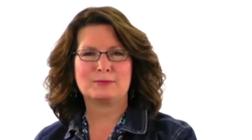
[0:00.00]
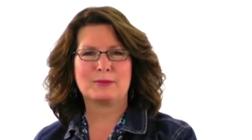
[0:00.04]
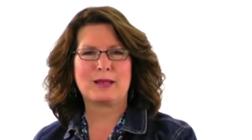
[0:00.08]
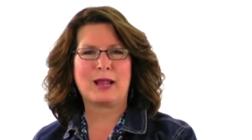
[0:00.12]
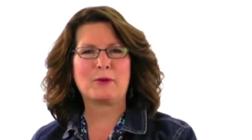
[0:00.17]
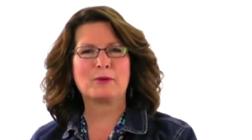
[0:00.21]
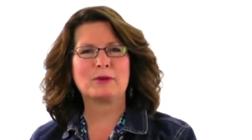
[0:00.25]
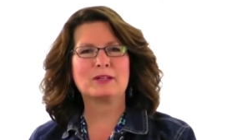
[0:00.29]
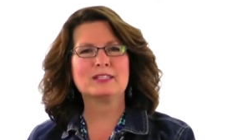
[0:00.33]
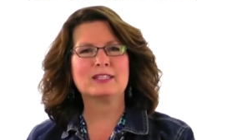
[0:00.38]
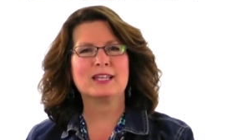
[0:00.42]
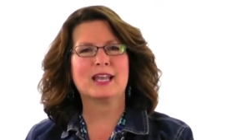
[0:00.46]
But I
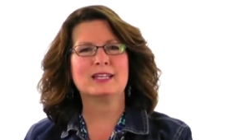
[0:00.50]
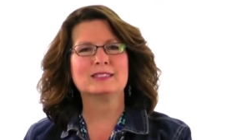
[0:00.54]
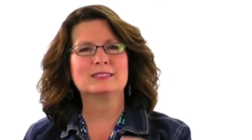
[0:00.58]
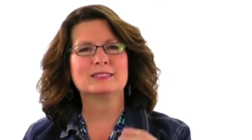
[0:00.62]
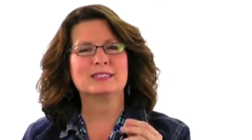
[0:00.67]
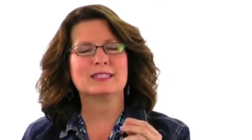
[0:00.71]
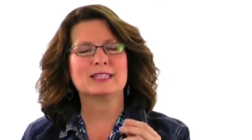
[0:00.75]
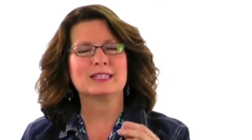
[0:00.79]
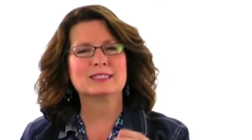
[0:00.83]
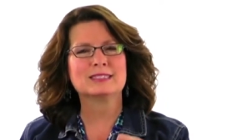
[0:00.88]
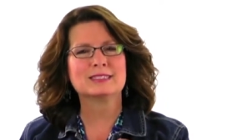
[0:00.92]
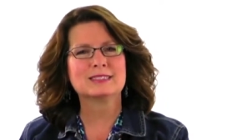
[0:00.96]
want to tell you, it's
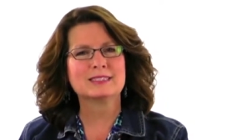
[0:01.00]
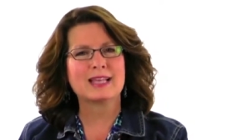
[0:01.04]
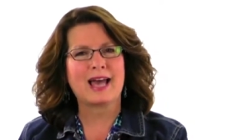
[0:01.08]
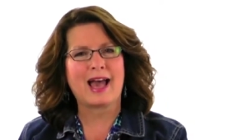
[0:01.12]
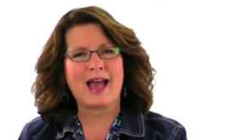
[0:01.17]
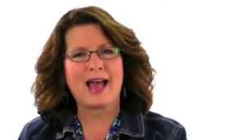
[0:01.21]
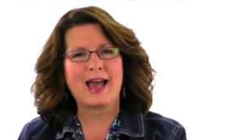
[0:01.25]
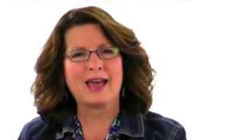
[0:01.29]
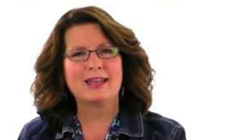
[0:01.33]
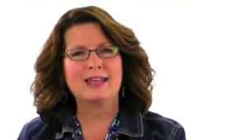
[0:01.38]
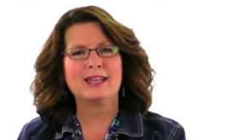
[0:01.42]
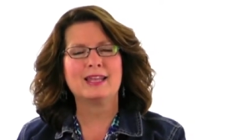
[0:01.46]
an
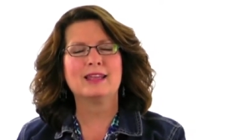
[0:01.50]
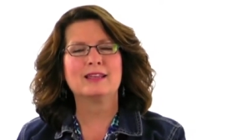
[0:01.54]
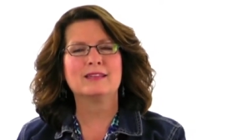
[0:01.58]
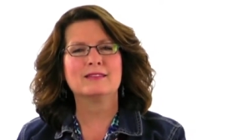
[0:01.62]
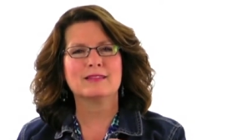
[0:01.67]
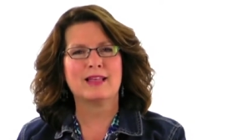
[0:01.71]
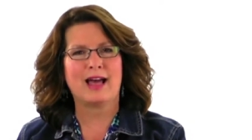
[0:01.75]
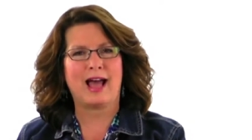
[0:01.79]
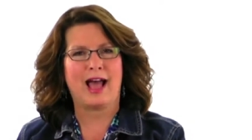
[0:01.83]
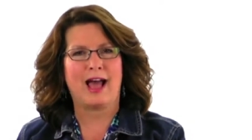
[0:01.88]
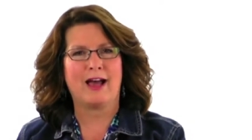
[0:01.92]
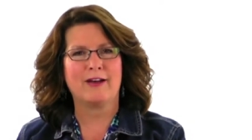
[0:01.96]
exciting
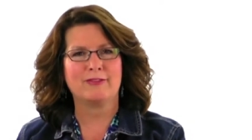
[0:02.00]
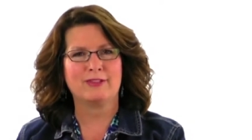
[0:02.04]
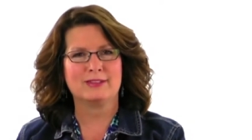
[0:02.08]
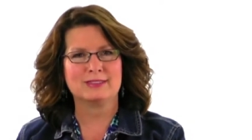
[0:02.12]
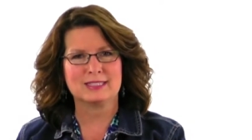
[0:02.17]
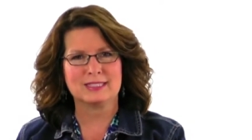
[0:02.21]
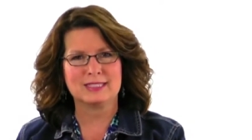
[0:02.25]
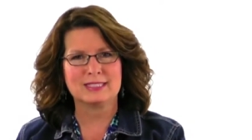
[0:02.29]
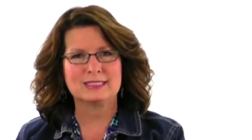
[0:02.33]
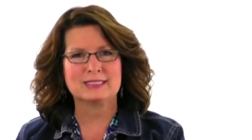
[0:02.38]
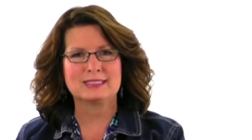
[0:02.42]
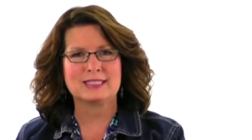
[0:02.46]
life as
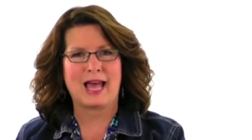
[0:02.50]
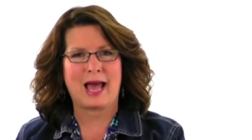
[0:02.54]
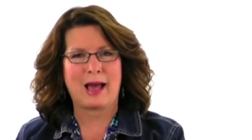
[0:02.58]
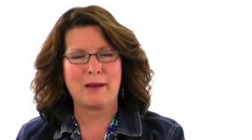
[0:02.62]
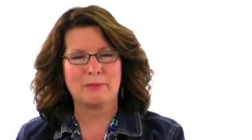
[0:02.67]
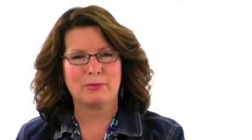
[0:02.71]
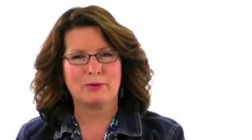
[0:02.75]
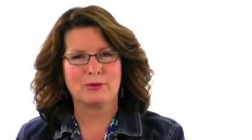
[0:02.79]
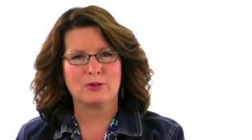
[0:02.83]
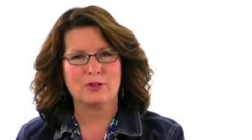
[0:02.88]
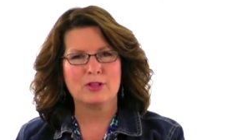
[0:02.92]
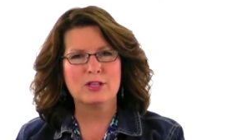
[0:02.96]
a
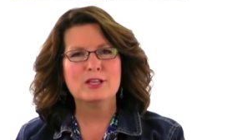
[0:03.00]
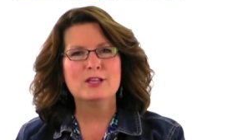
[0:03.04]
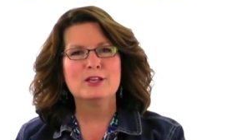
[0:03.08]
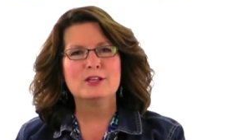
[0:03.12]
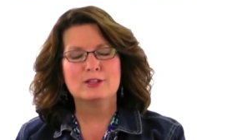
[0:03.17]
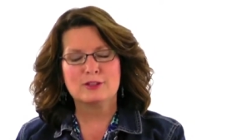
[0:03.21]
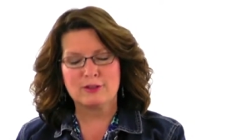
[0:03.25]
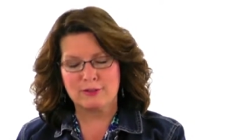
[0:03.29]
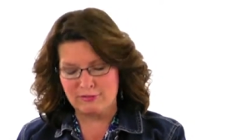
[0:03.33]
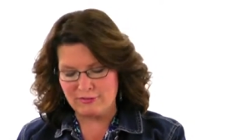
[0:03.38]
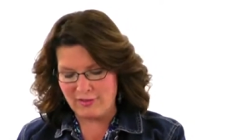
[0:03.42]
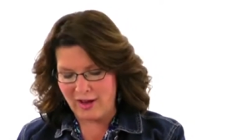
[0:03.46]
disciple
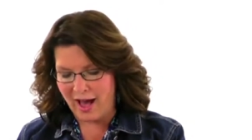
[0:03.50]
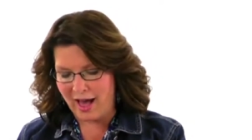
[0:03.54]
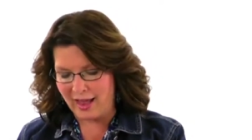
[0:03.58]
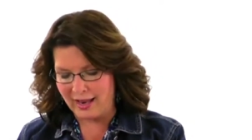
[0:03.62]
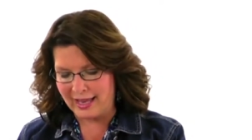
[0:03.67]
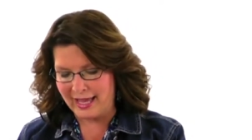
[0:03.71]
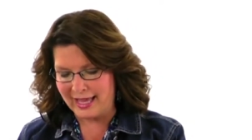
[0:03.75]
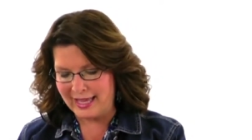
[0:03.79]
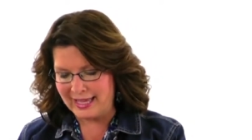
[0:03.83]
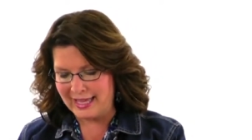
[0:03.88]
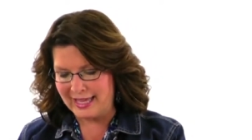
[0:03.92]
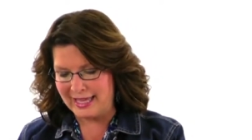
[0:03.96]
to
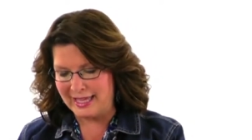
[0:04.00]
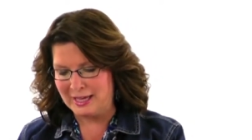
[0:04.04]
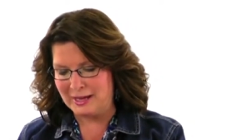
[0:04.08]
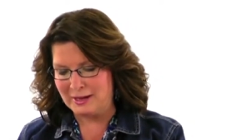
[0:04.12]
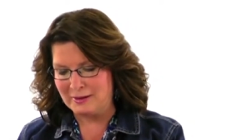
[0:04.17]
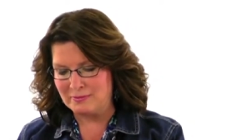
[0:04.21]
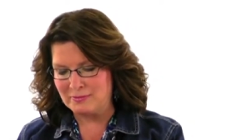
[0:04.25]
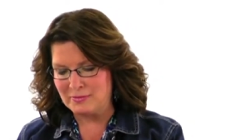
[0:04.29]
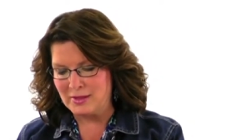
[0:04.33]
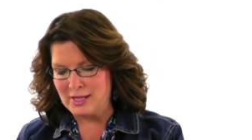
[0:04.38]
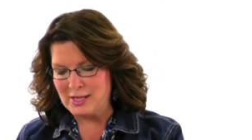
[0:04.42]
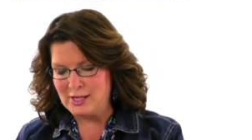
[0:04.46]
follow
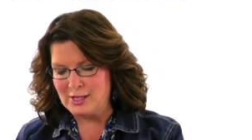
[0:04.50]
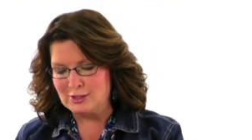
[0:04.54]
Him.